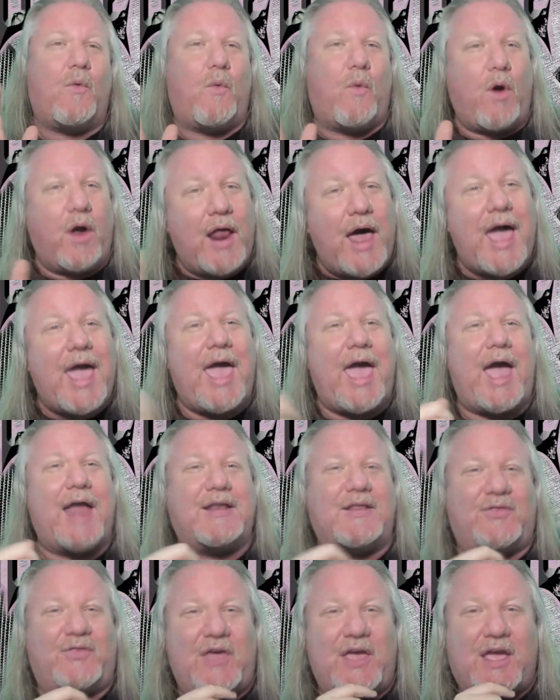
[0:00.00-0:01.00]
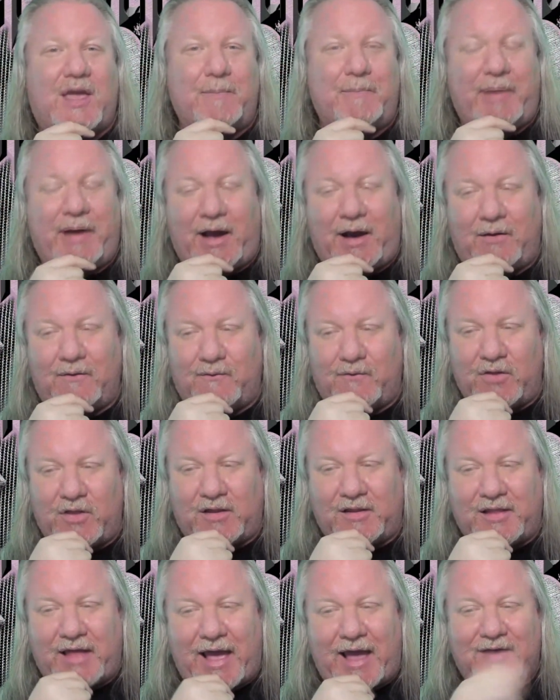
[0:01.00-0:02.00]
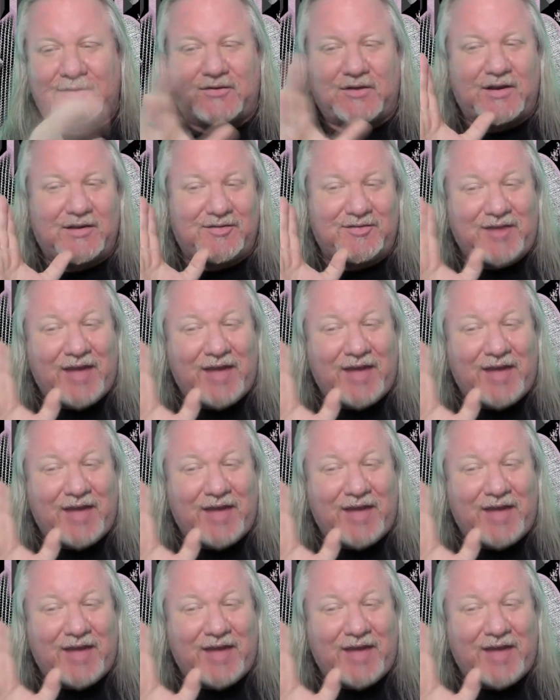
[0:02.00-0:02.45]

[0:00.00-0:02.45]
What I had to think about for the last